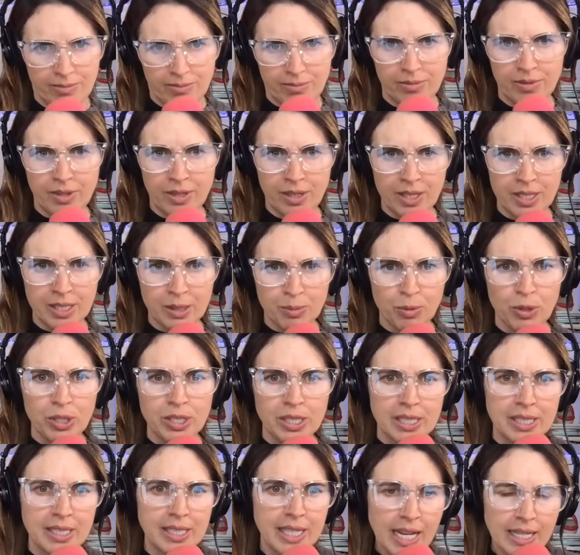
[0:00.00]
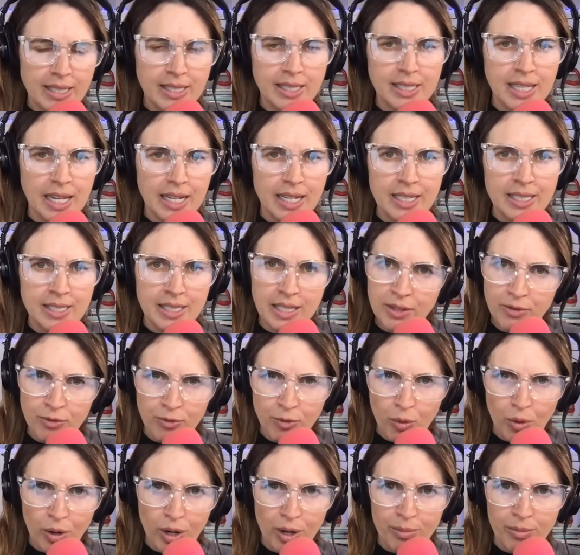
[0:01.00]
this prison sentence that he did
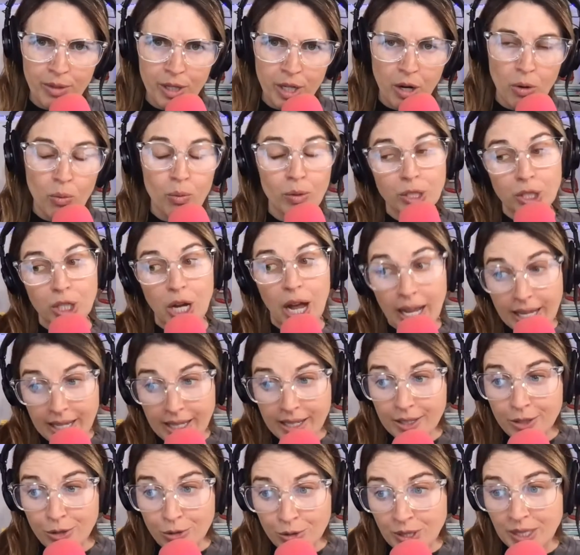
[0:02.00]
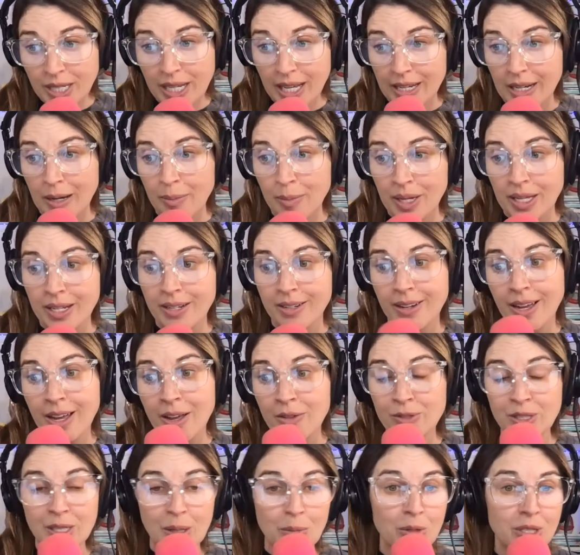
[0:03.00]
for him, you know, which I can understand. I mean,
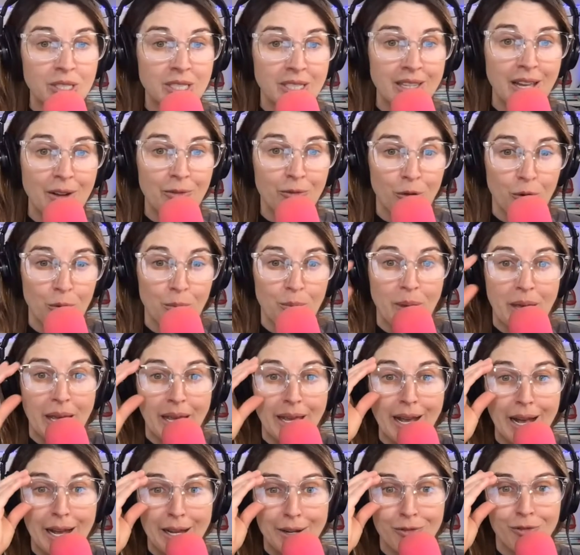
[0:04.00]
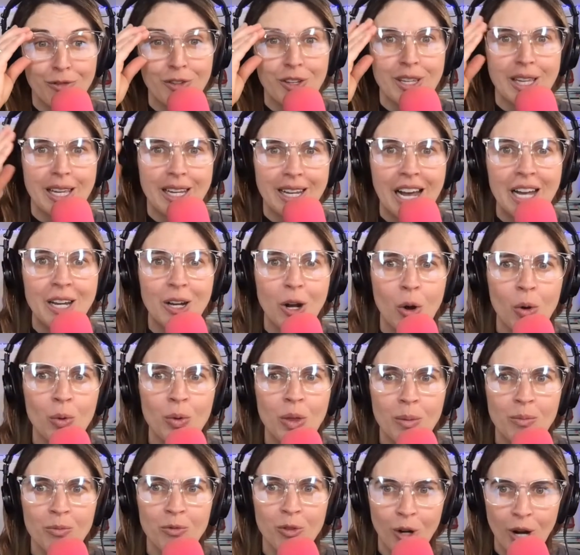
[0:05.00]
if someone did that for me, I'd feel like I owe
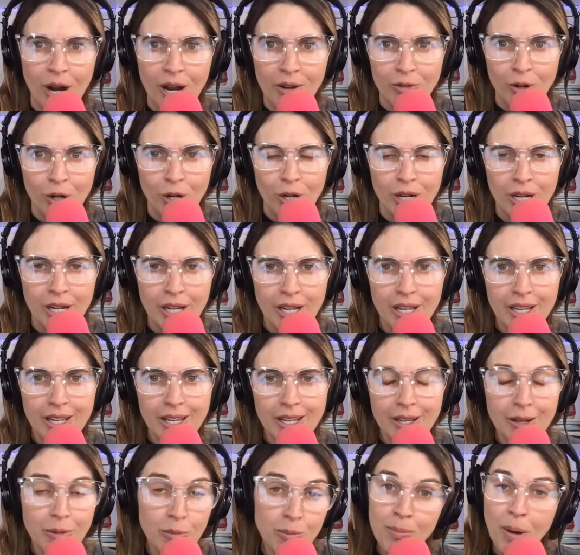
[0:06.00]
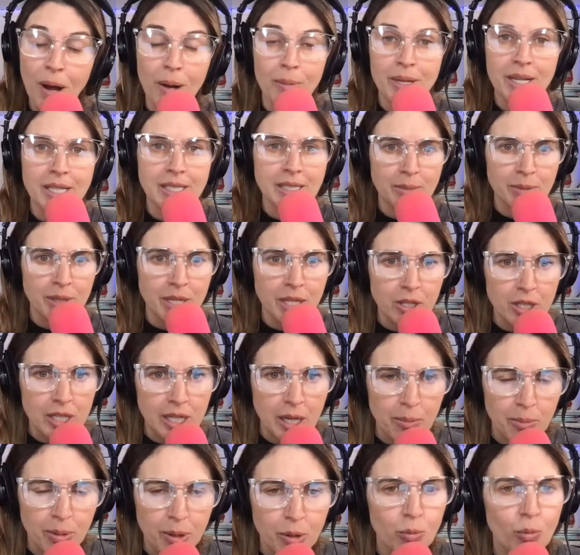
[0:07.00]
them forever. Bobby ends up killing
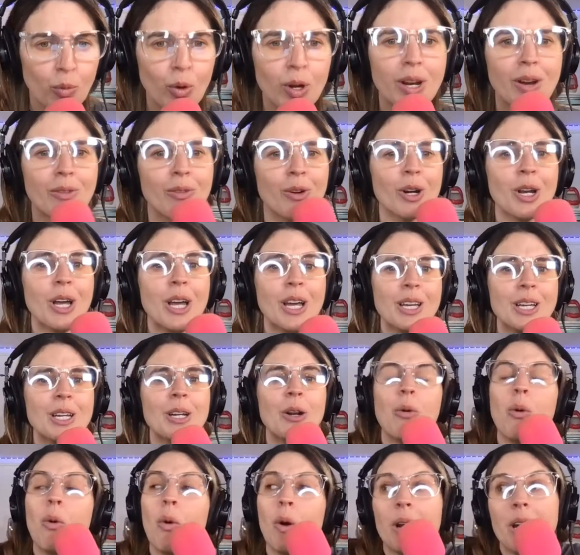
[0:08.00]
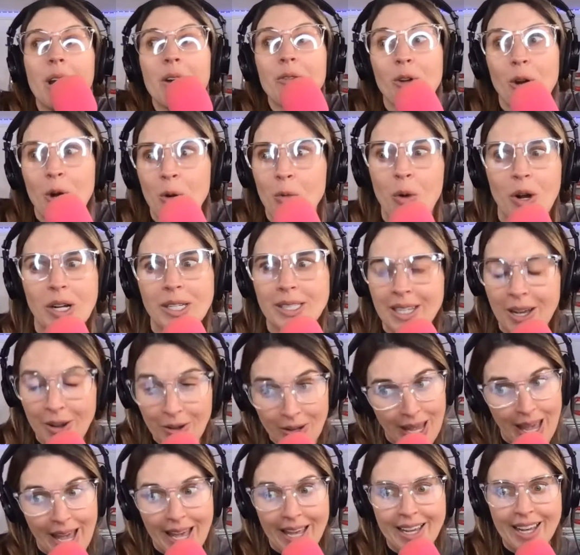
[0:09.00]
him, but whenever, you know, whatever it was,
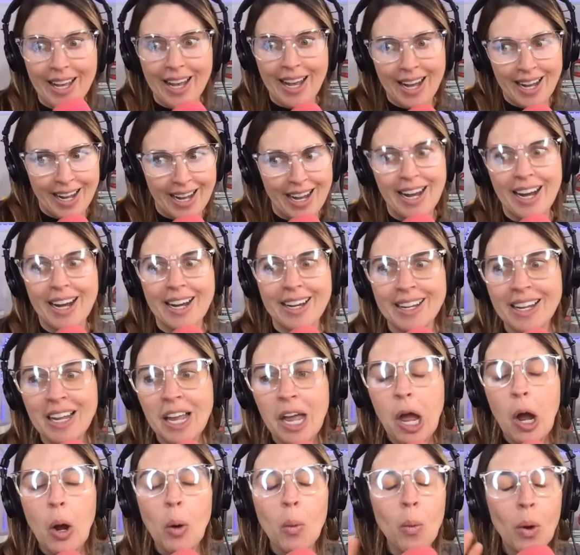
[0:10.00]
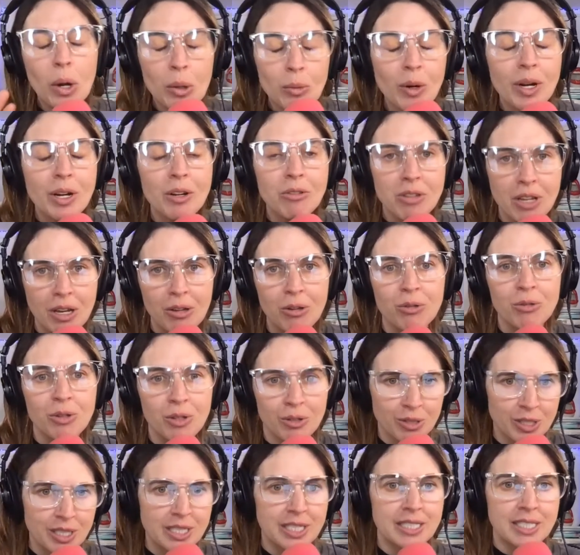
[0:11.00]
okay. Uh, one way or the other,
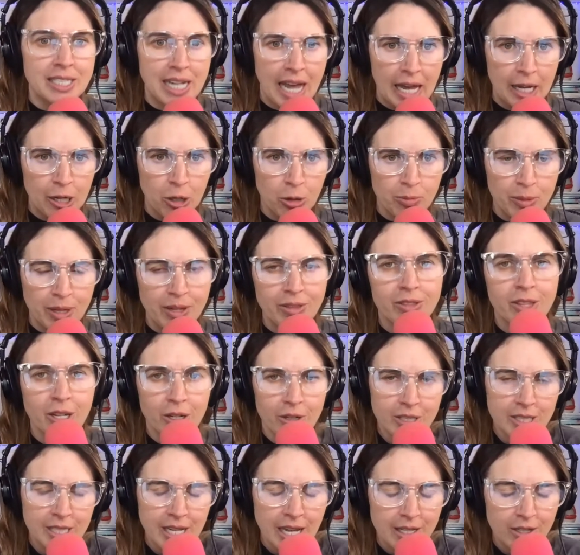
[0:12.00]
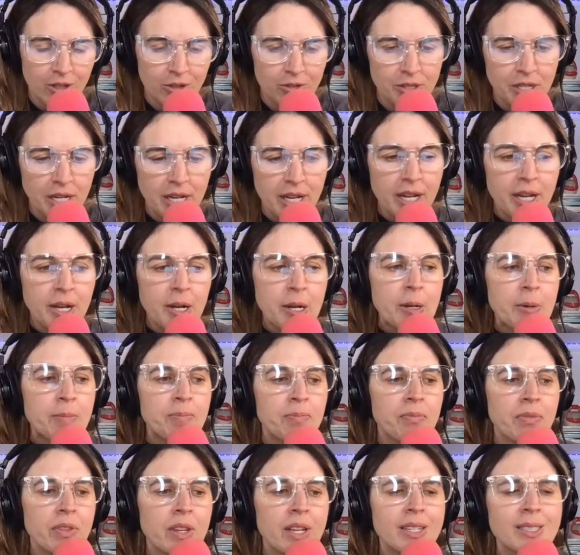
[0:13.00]
there's an entanglement. They're entangled.
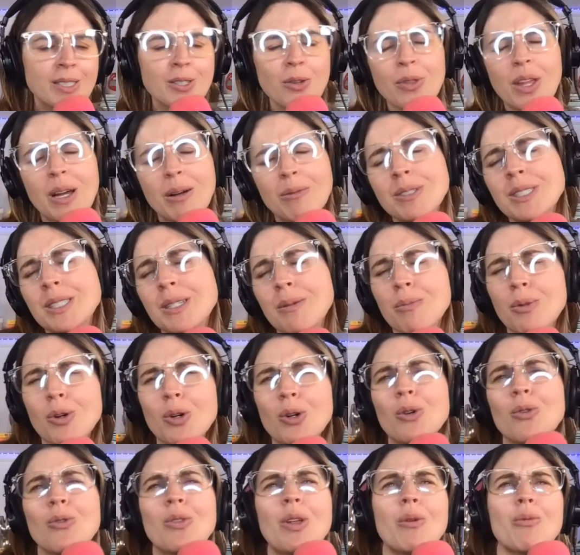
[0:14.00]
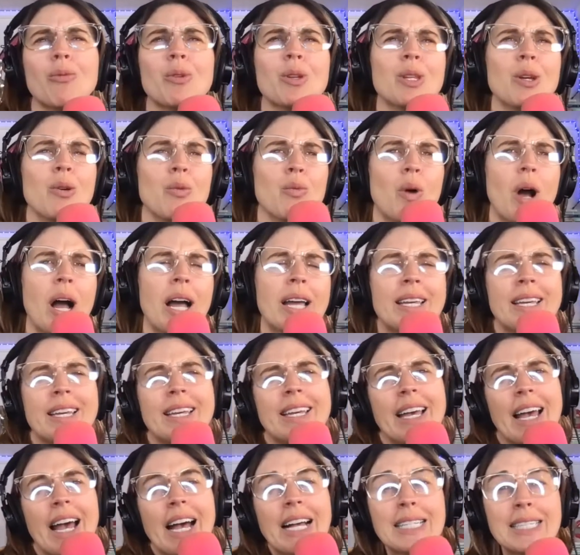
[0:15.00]
So that was the murder that really, I
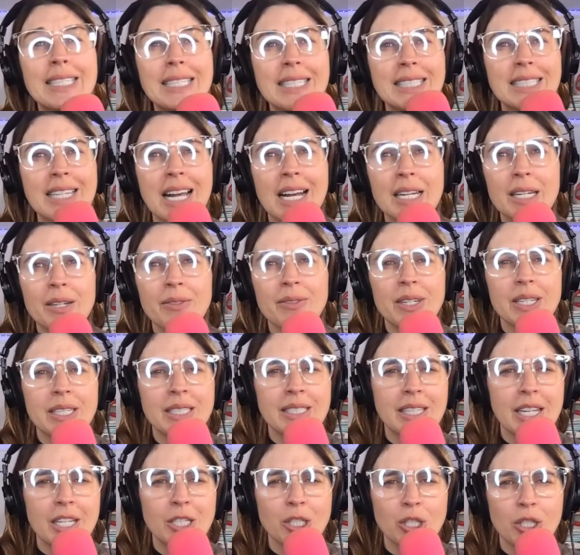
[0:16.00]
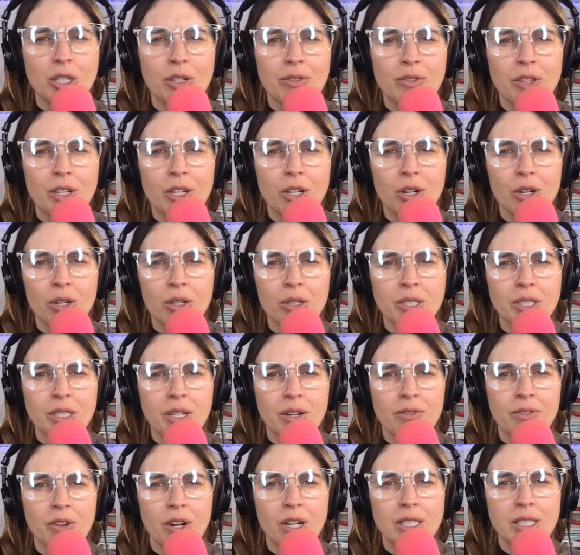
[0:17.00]
guess, is kind of an extension of the curse
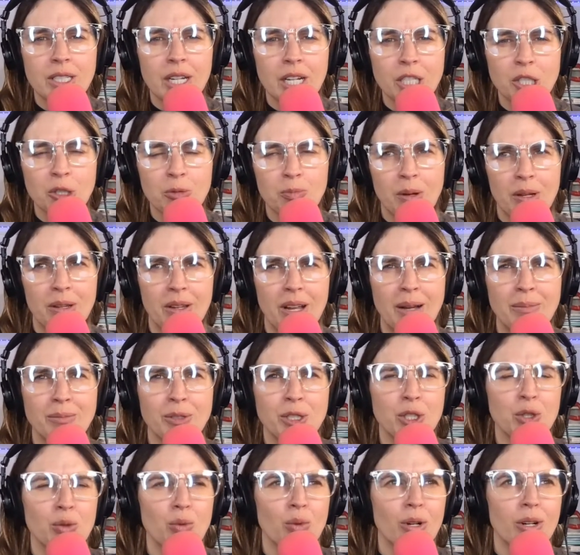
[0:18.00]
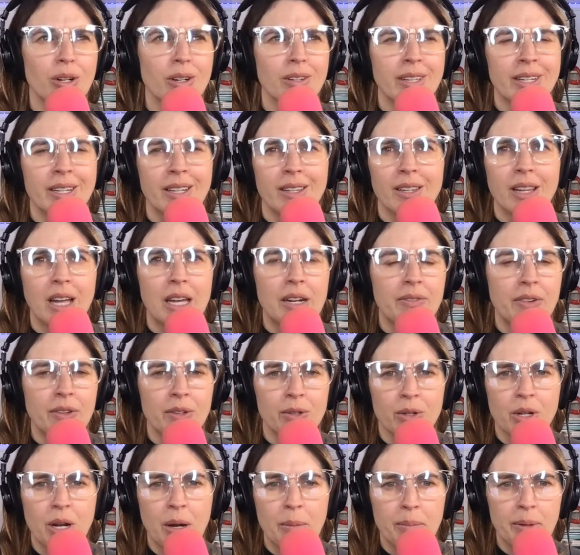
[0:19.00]
of Von Dutch, but I'm sure like a lot of
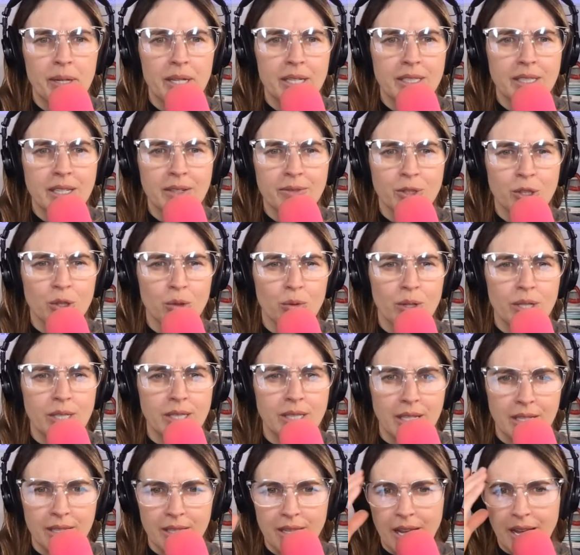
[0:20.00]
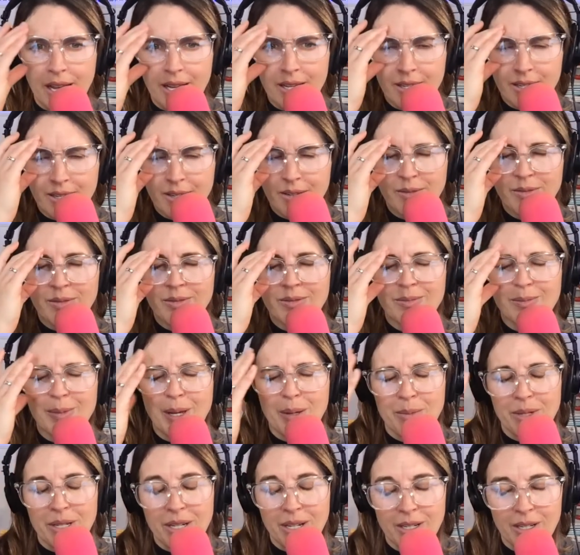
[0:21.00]
other companies have stories like that.
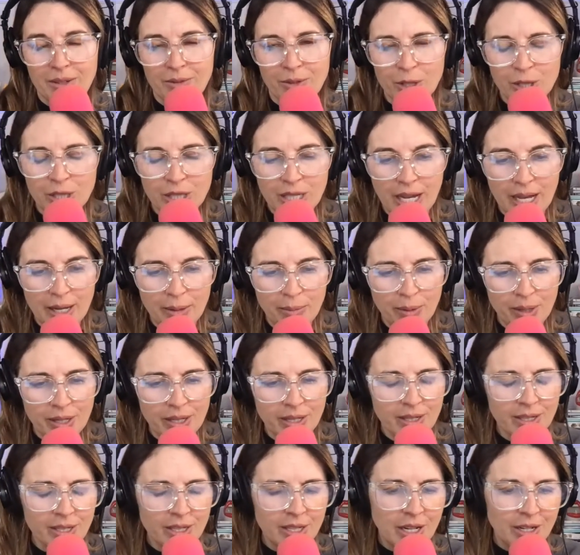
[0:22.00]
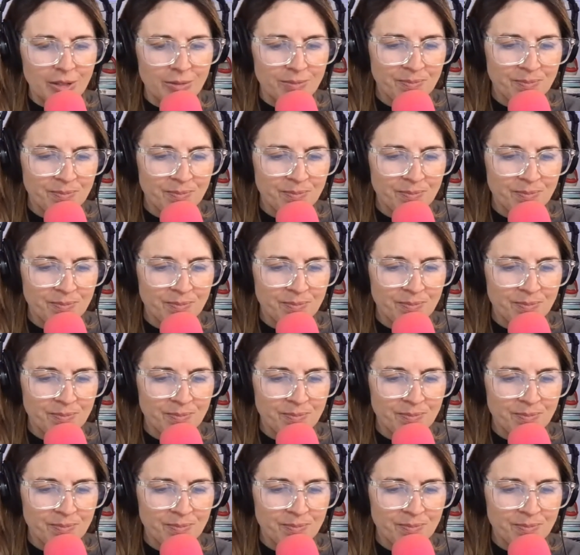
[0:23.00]
Maybe not every day, but you know.